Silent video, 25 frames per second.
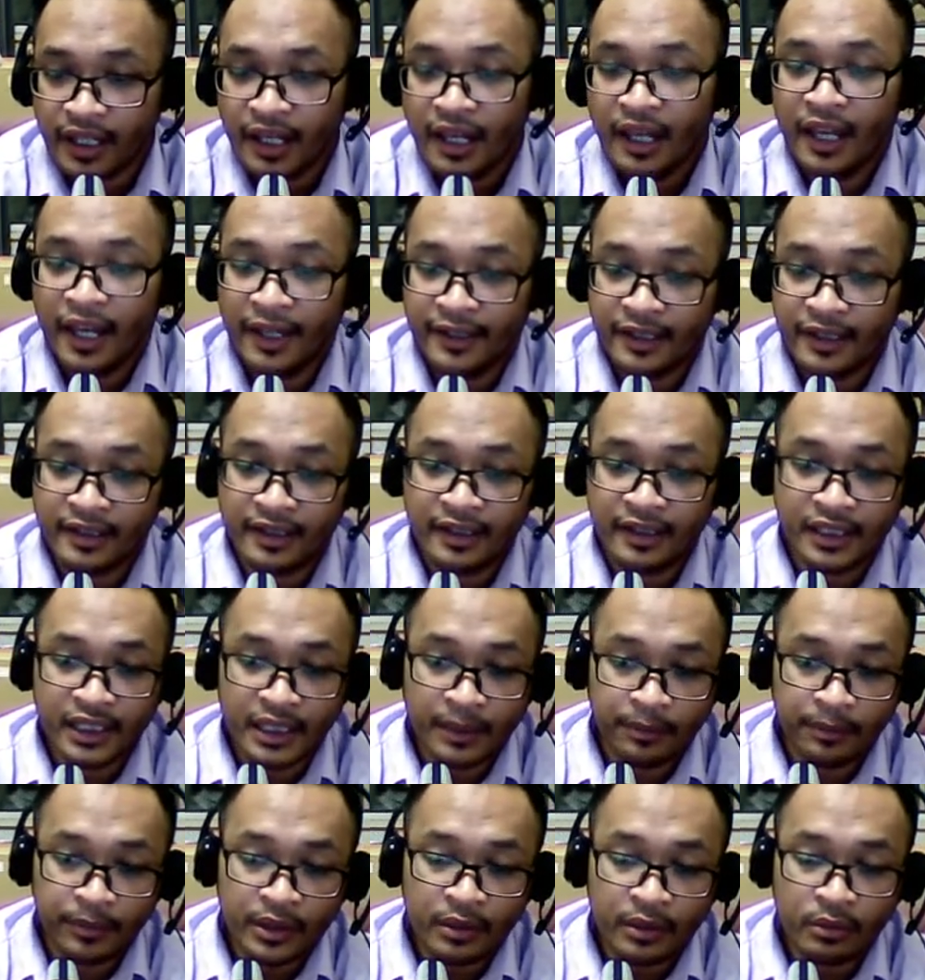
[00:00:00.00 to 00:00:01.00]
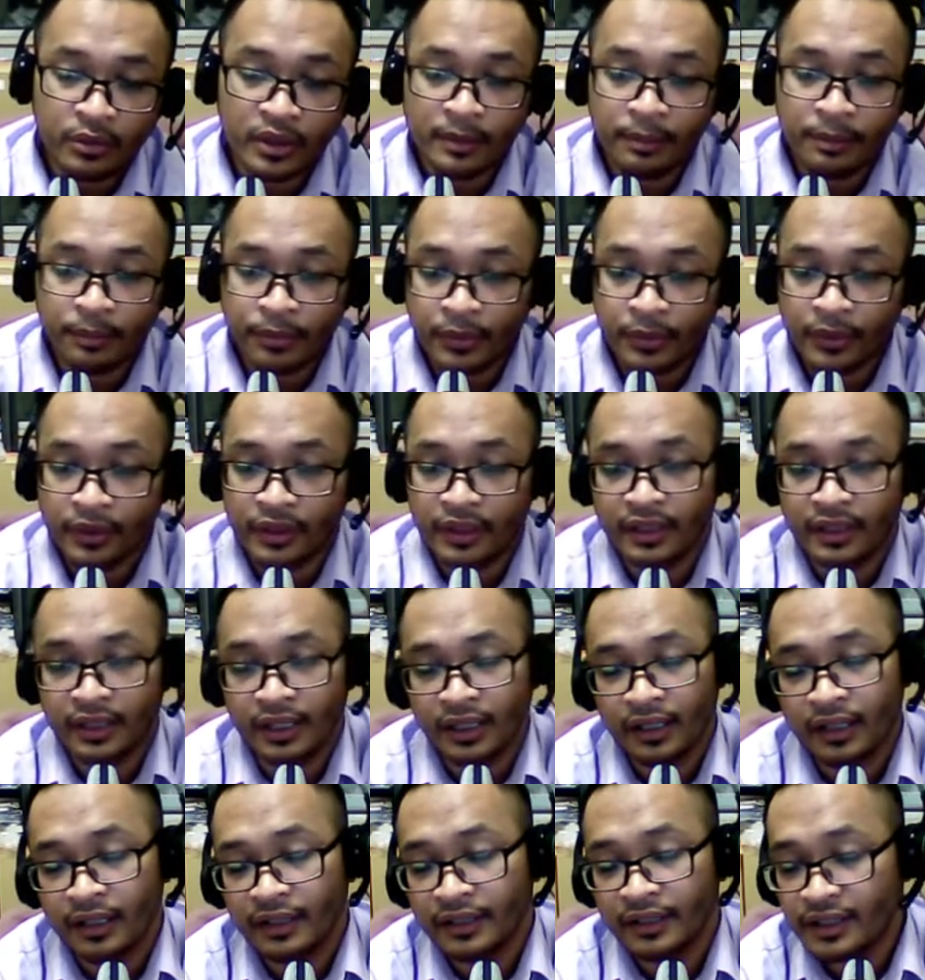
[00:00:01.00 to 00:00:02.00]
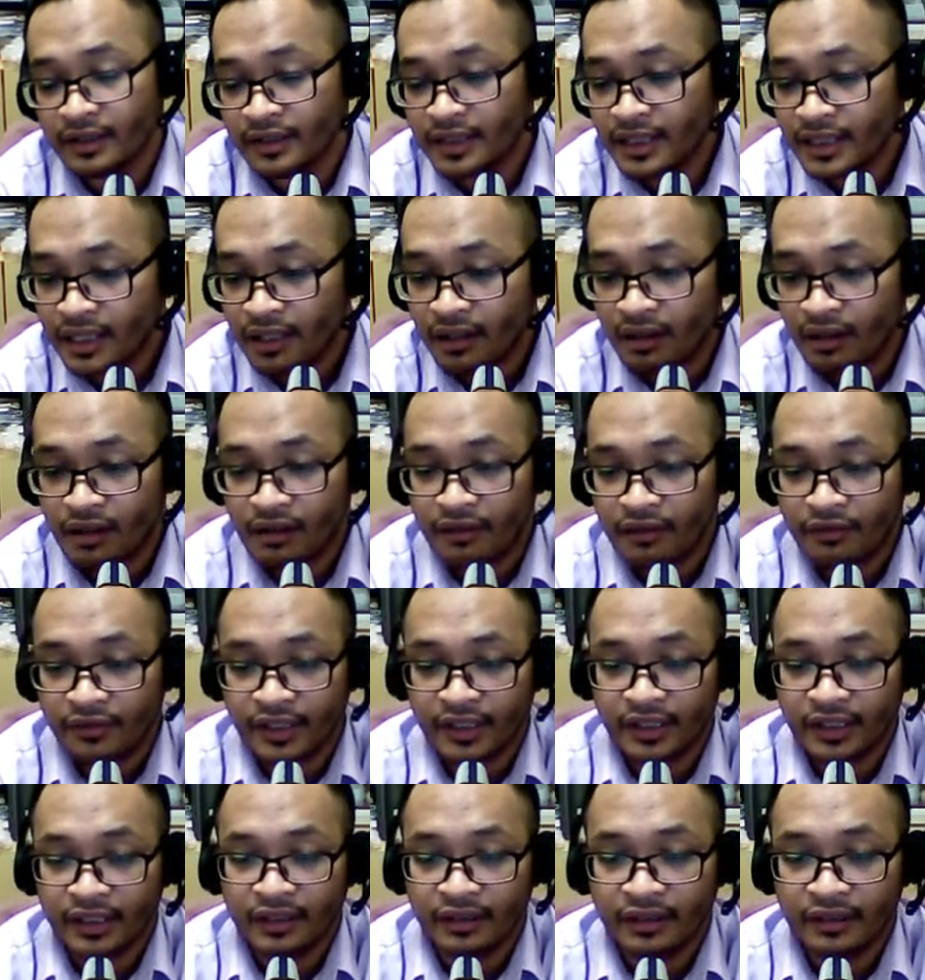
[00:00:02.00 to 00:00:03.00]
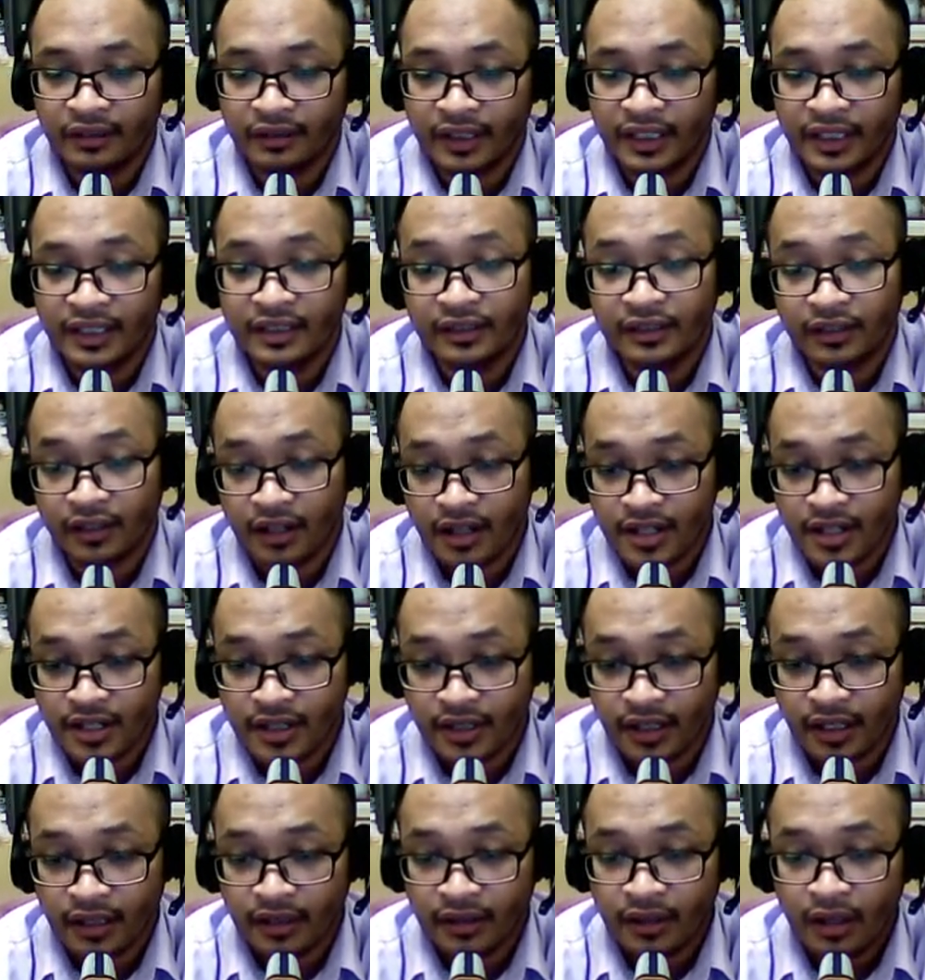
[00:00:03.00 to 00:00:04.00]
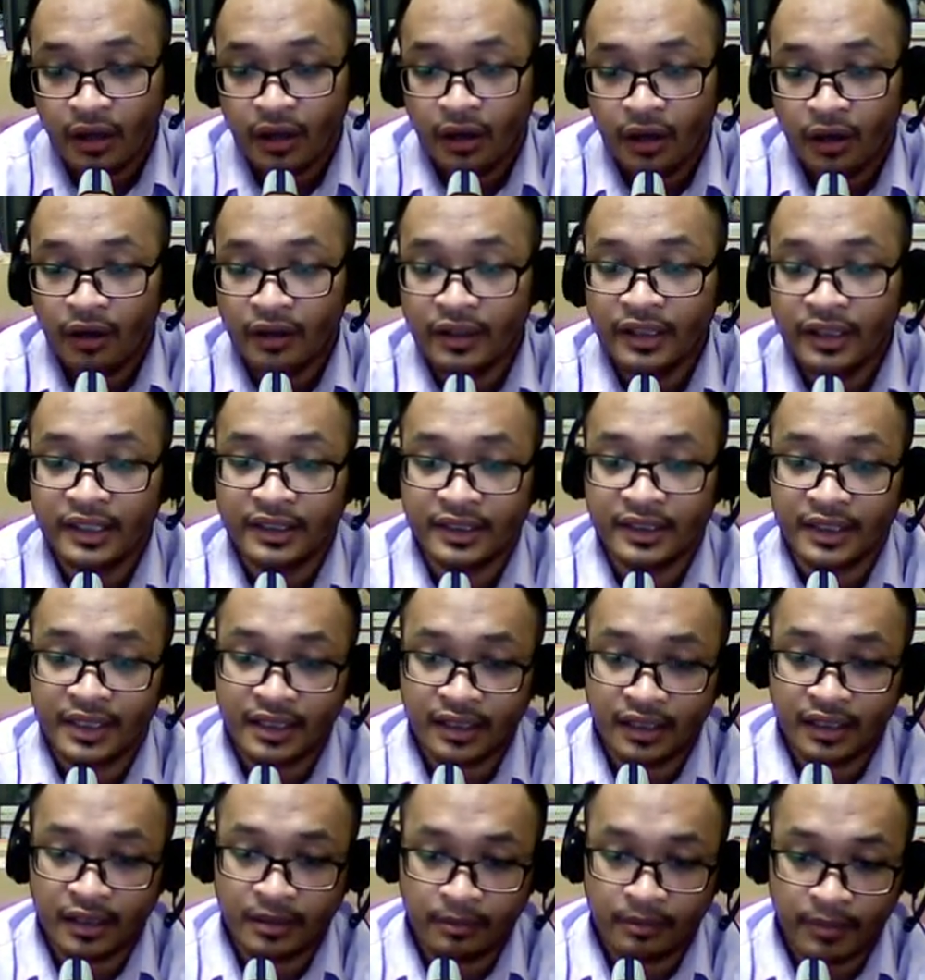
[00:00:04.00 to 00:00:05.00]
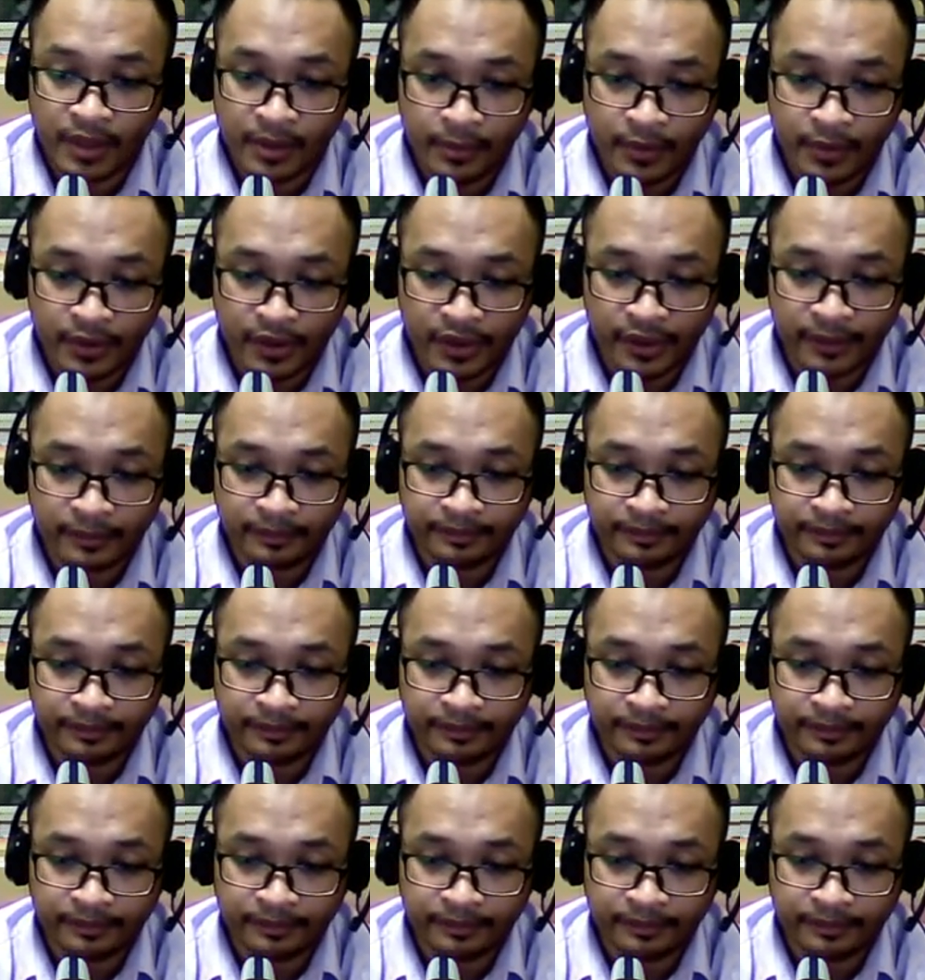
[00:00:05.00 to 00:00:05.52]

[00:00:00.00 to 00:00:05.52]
and then the CPU will put the result of the instruction on the system memory.